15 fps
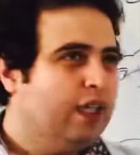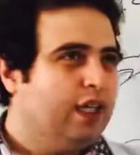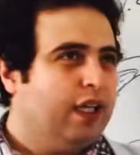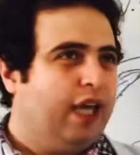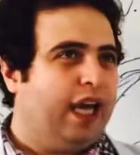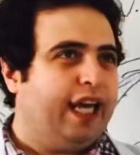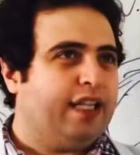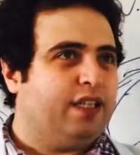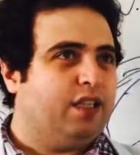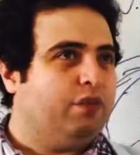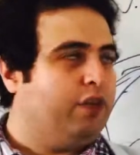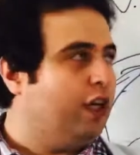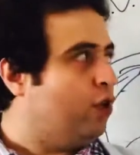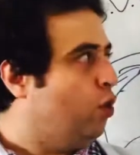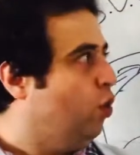I think we
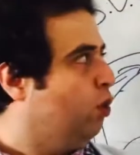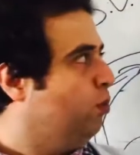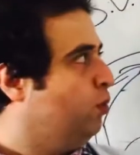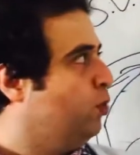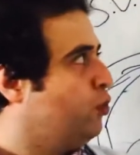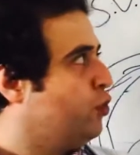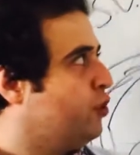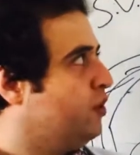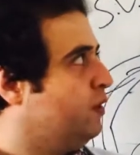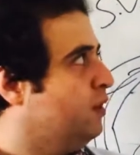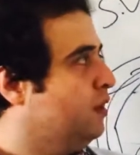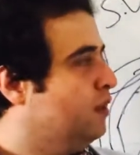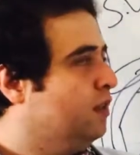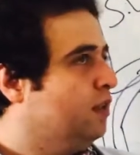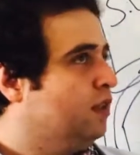are almost
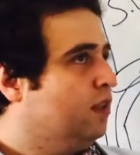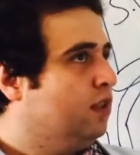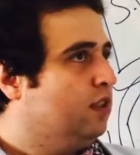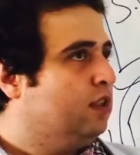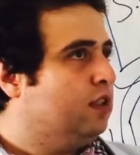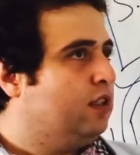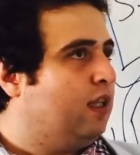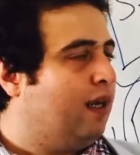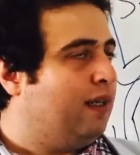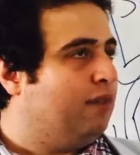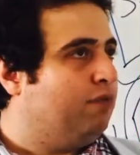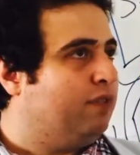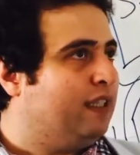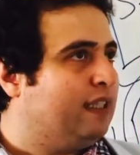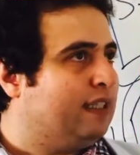done
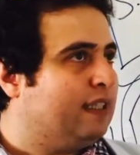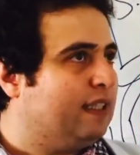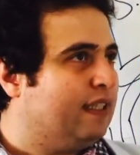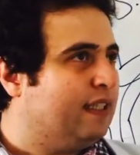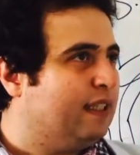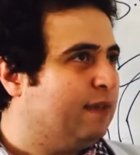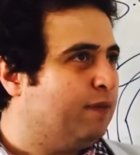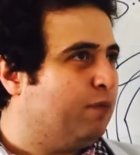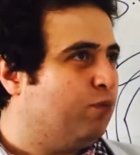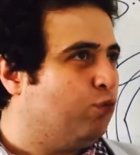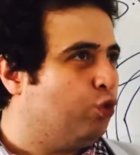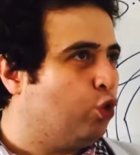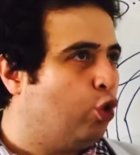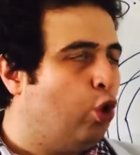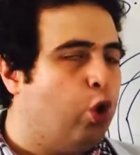with
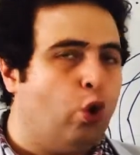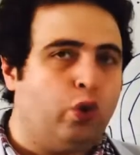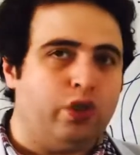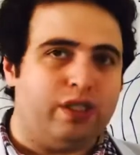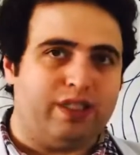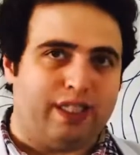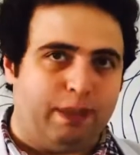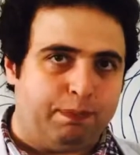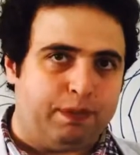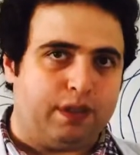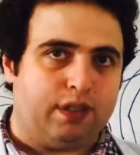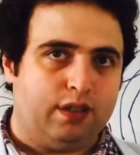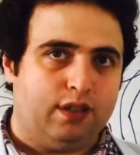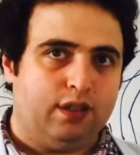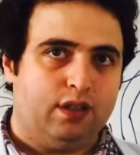concept.
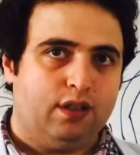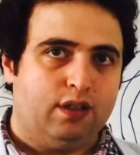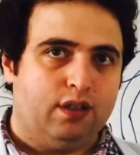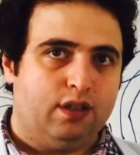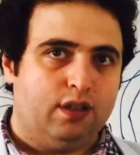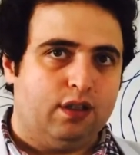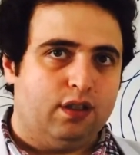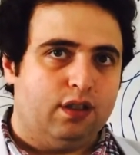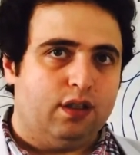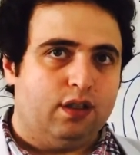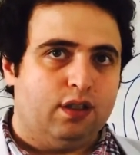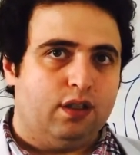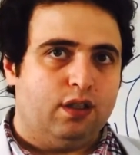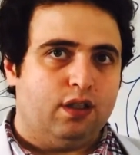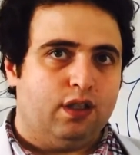
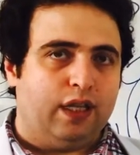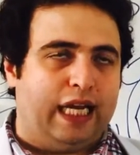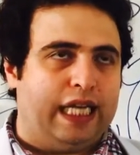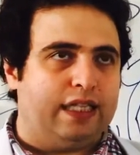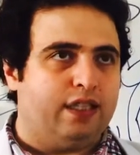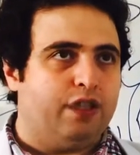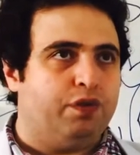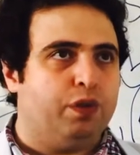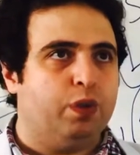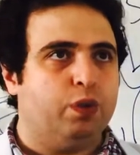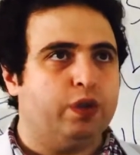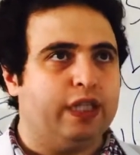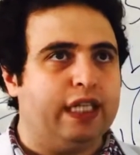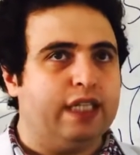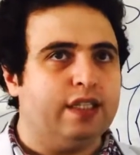And if you
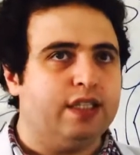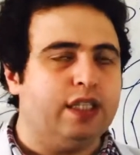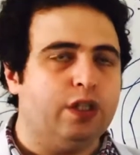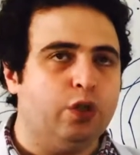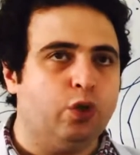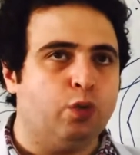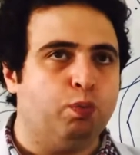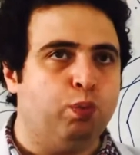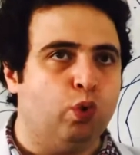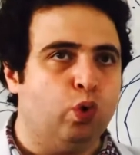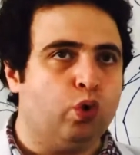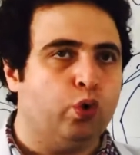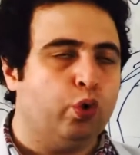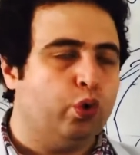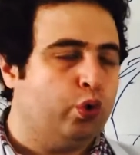really read your book,
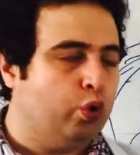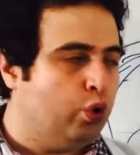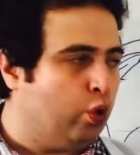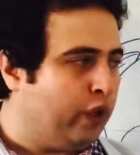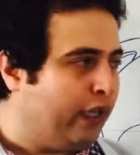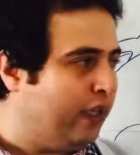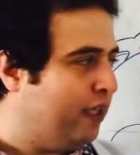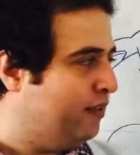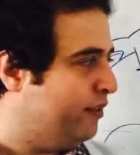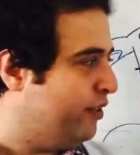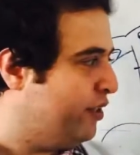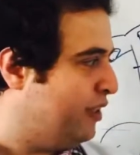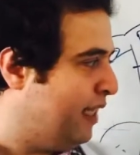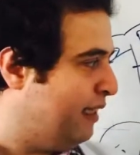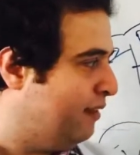you can
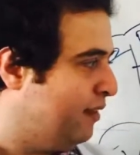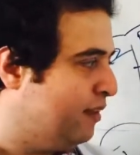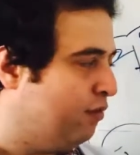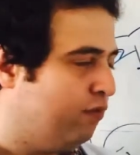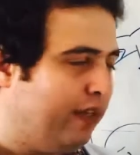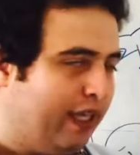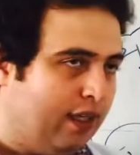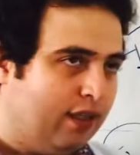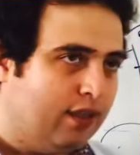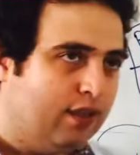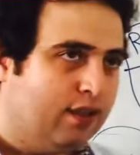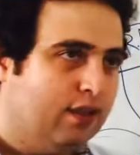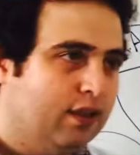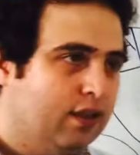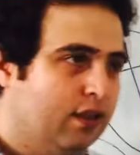understand it well.
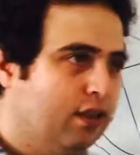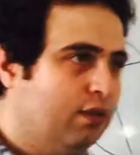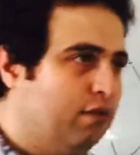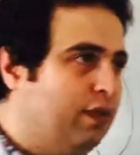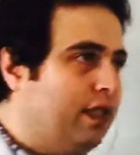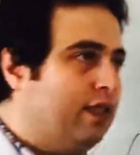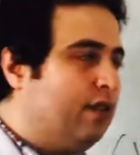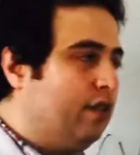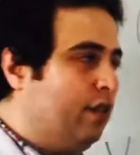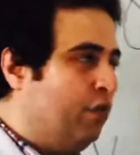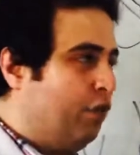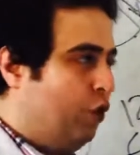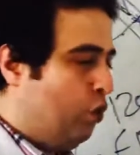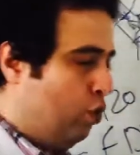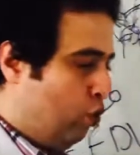But if
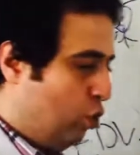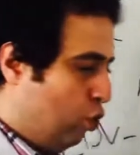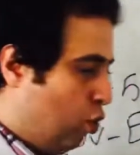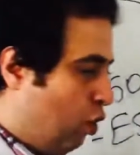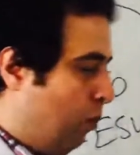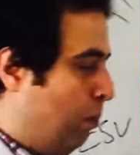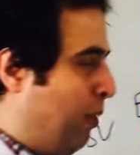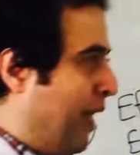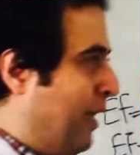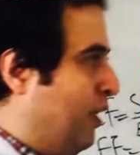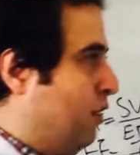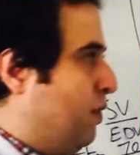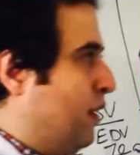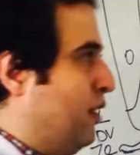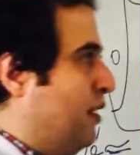you combine
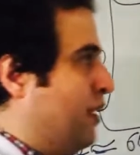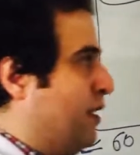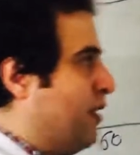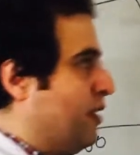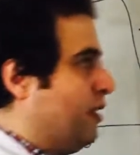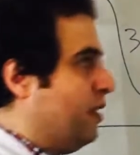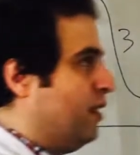it with this